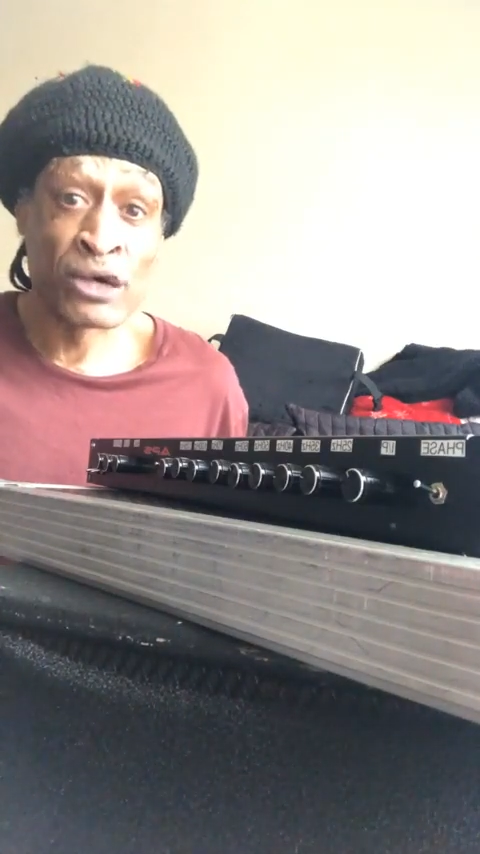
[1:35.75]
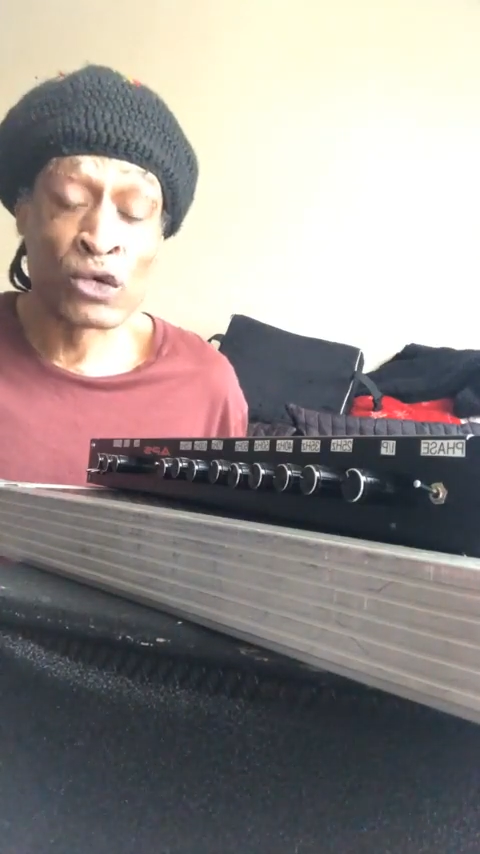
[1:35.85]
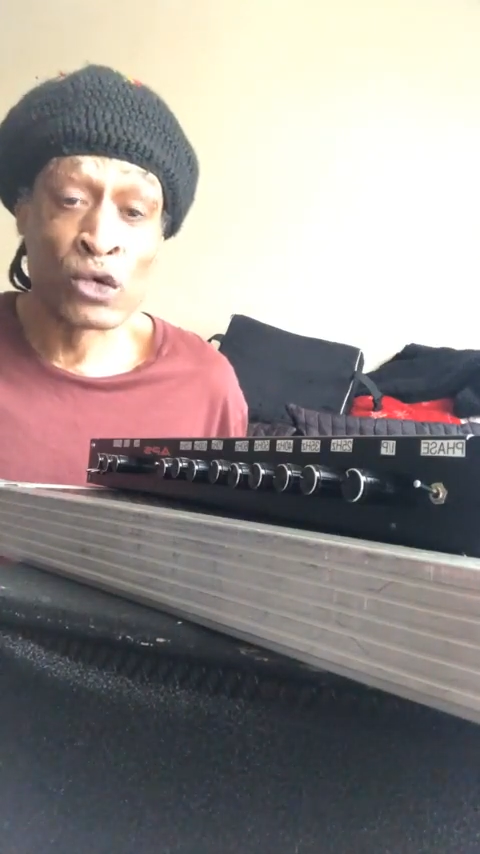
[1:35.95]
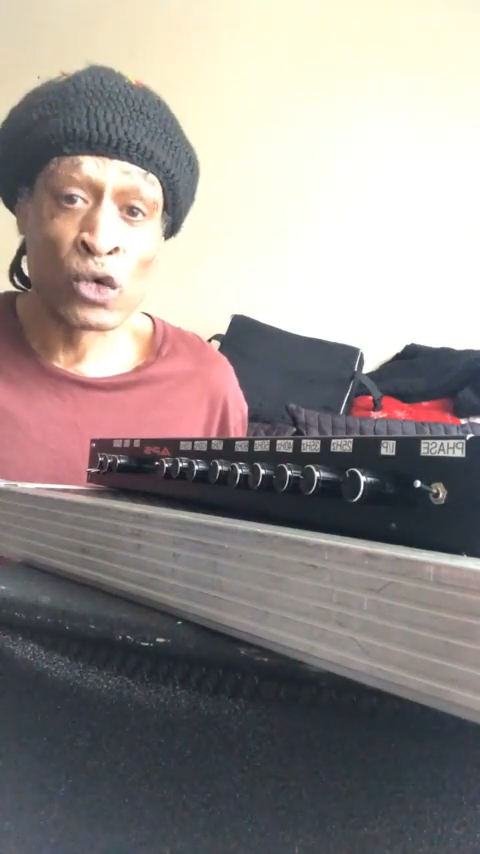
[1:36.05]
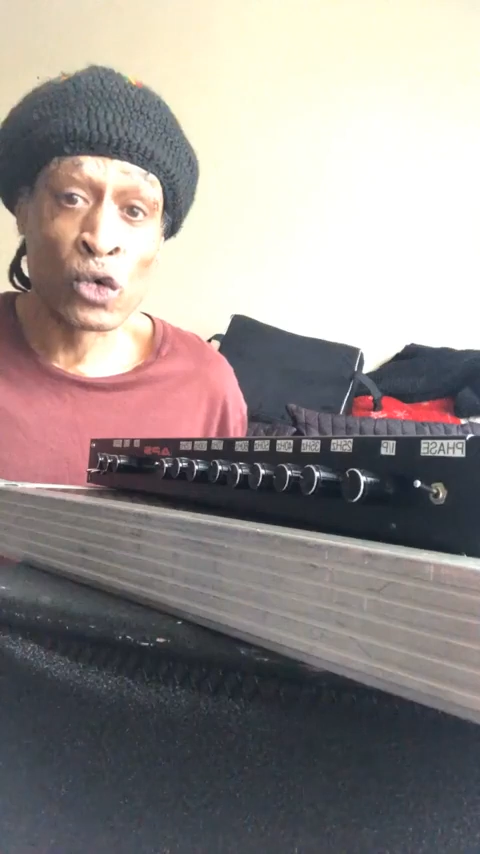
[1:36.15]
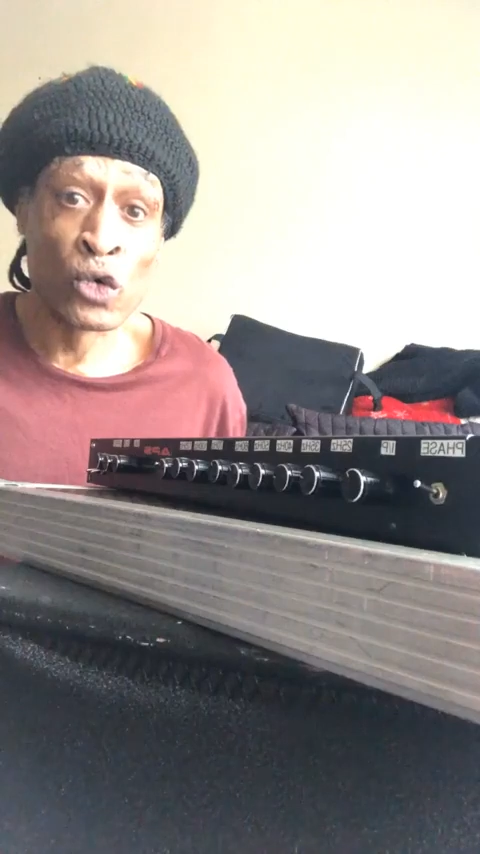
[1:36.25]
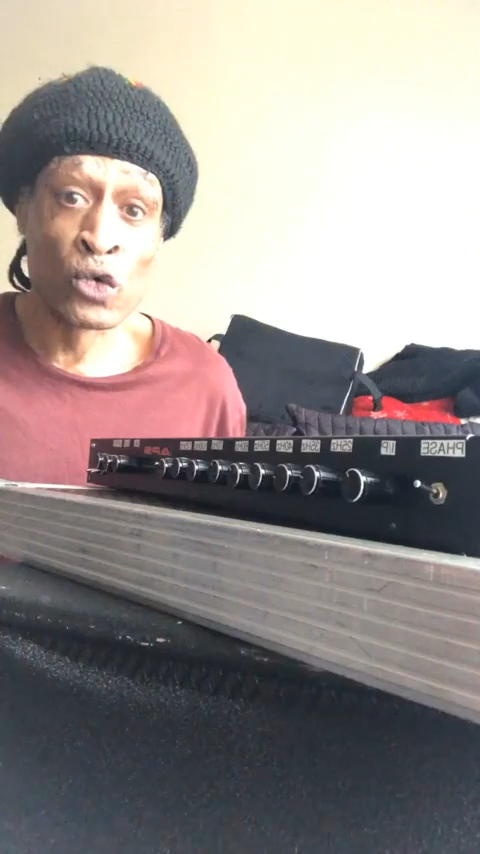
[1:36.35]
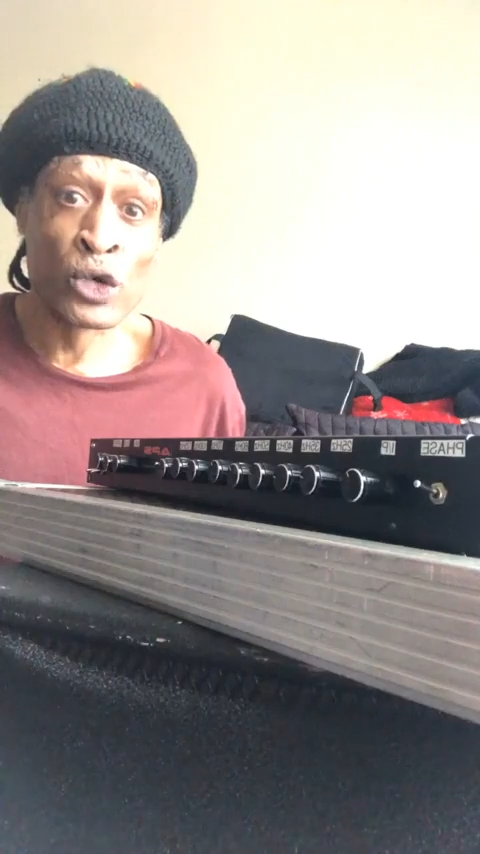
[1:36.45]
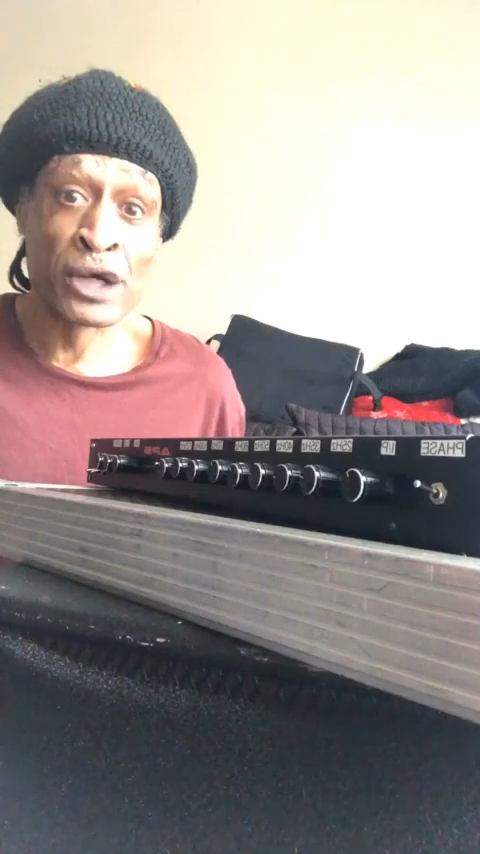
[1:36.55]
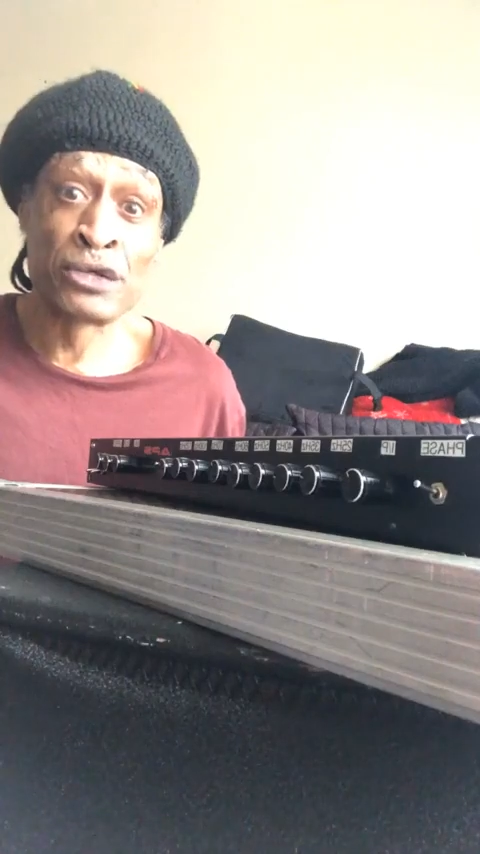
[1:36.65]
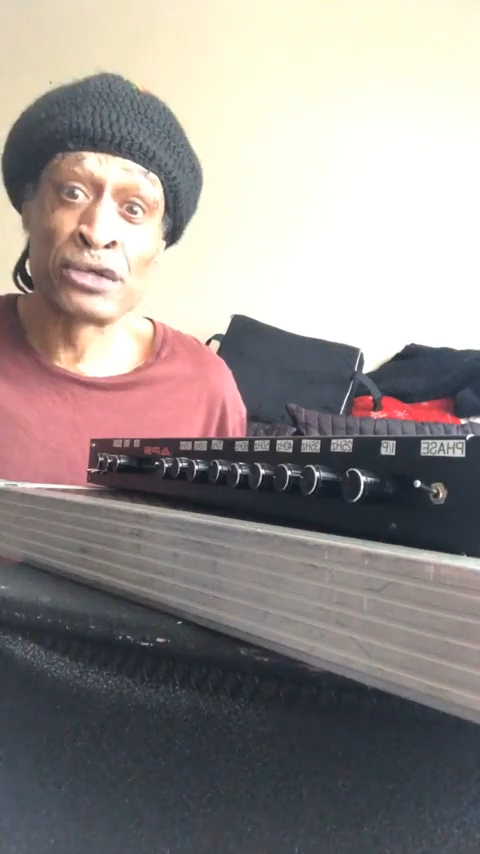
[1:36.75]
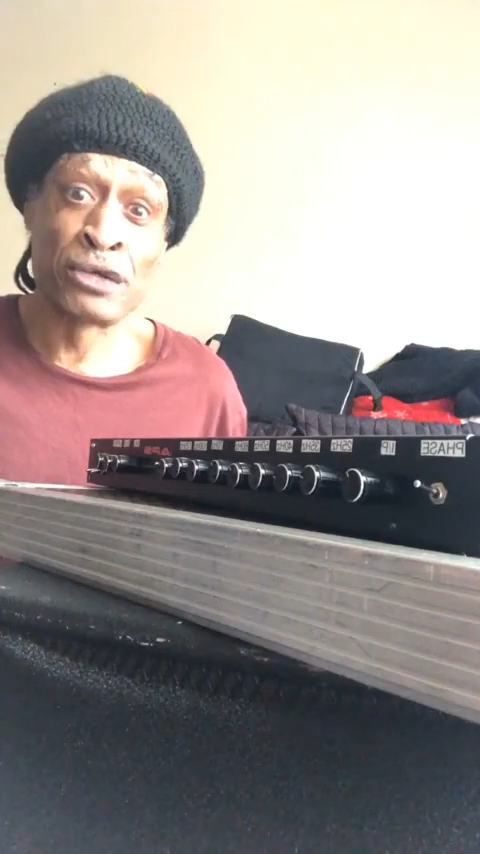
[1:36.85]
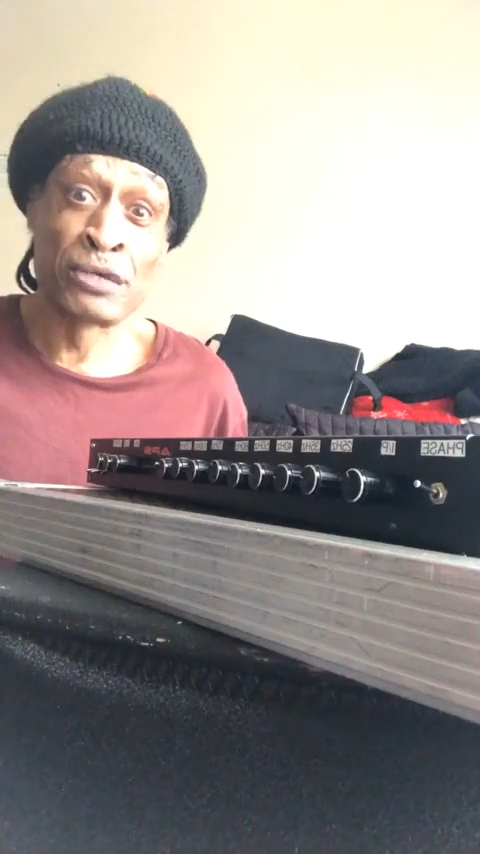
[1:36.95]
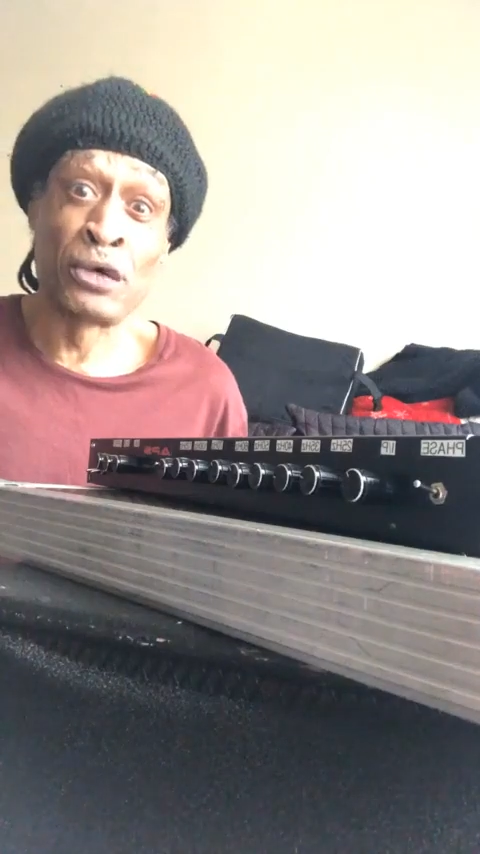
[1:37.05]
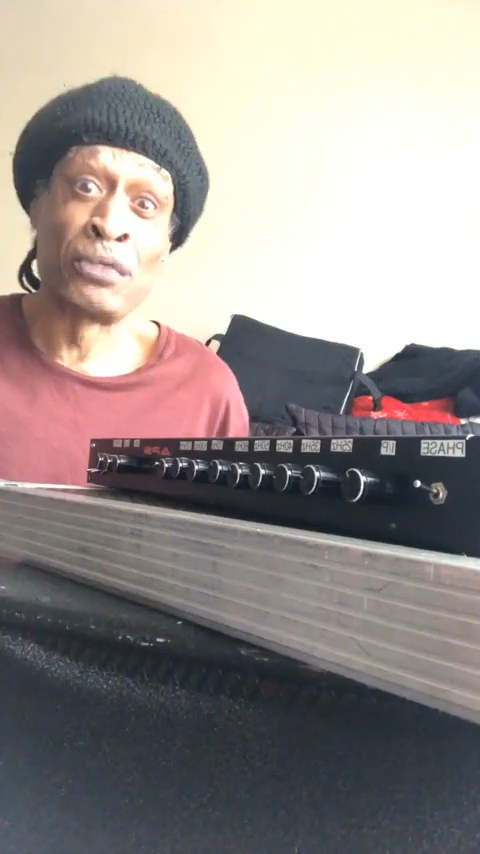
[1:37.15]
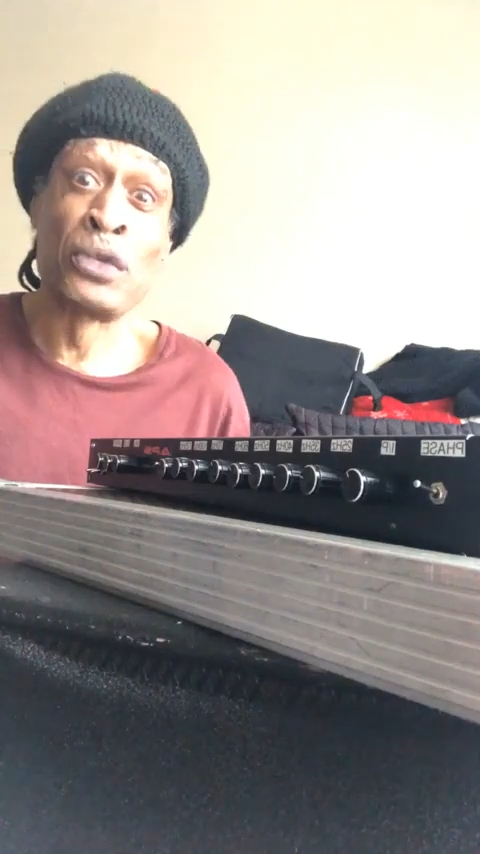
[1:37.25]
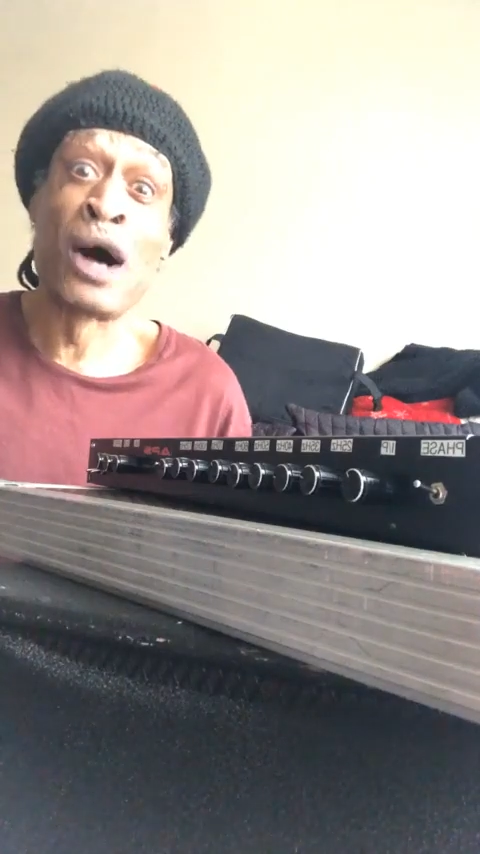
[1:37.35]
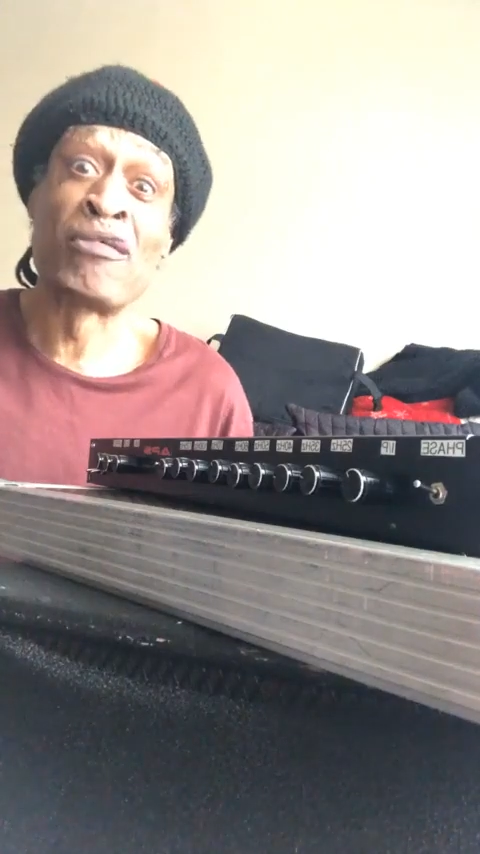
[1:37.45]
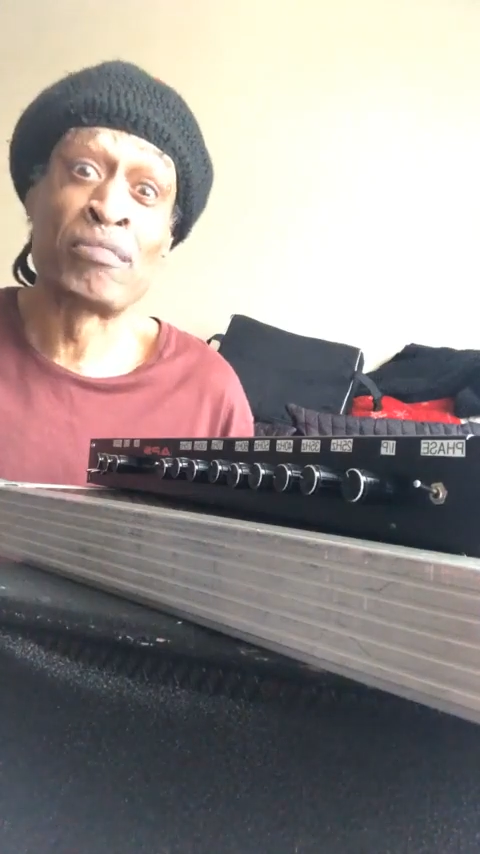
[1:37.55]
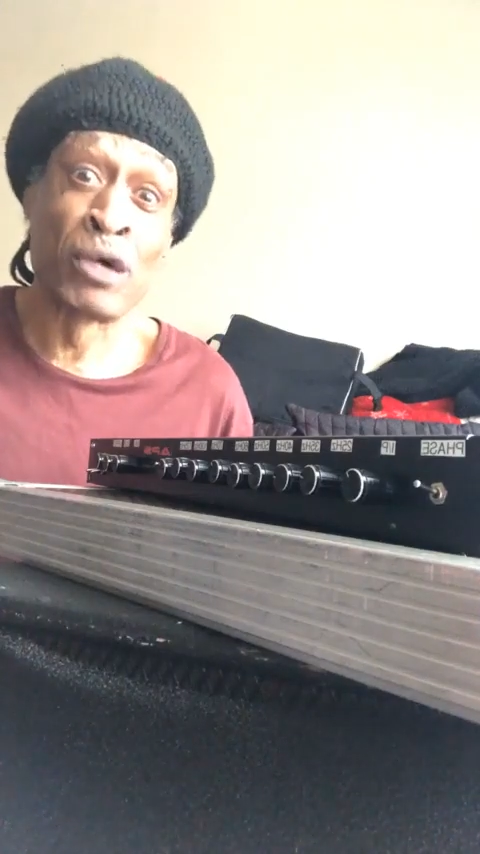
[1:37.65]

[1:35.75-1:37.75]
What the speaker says: all those who have got enough